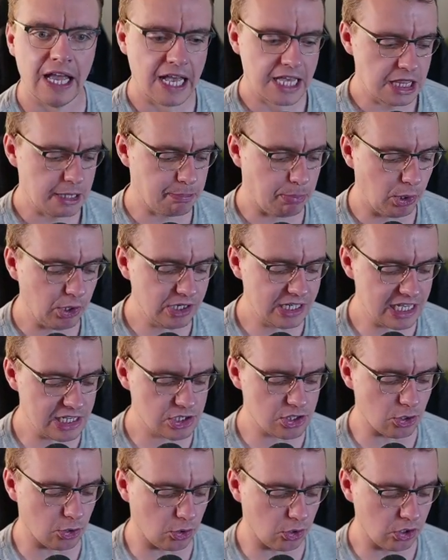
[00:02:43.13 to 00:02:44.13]
The point is,
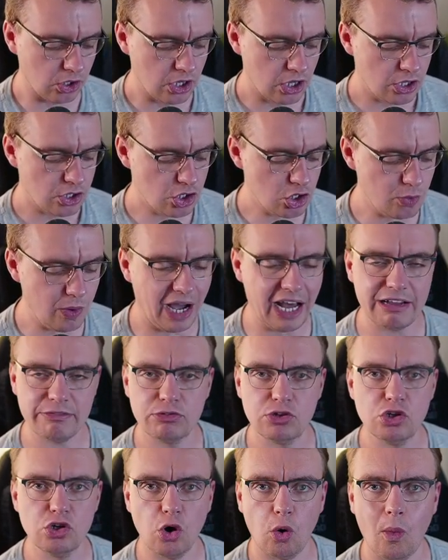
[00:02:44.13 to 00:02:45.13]
though, you have
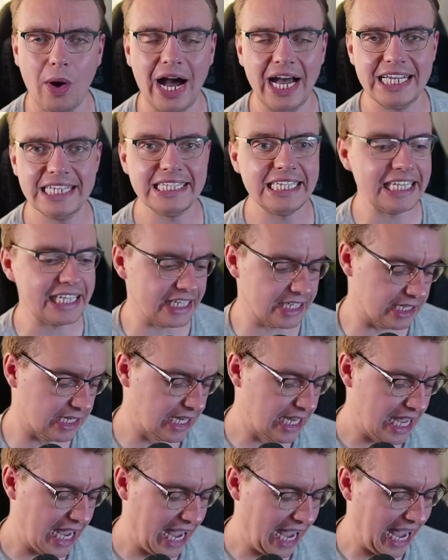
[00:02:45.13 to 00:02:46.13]
no idea
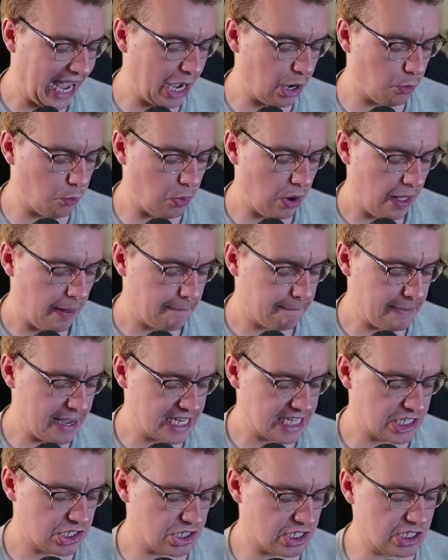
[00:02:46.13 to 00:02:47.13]
how
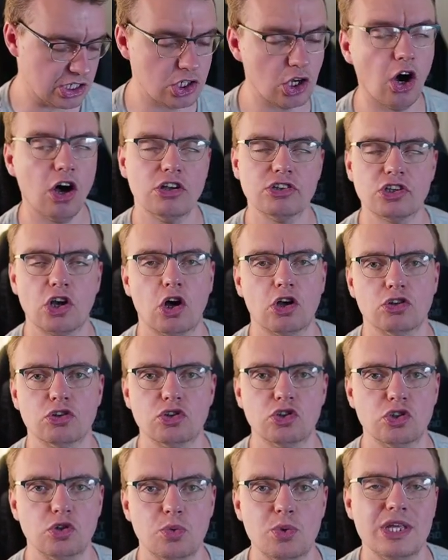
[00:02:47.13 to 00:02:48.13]
messages got
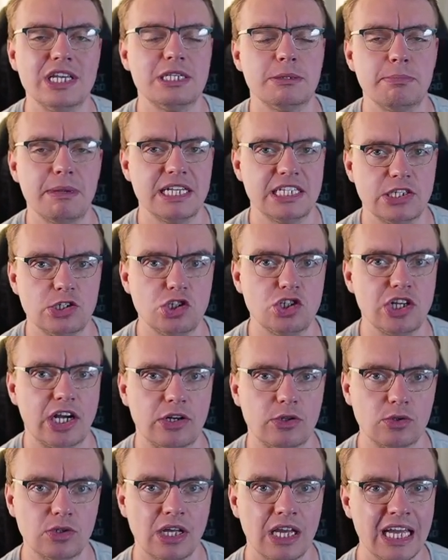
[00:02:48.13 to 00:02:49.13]
onto this message channel.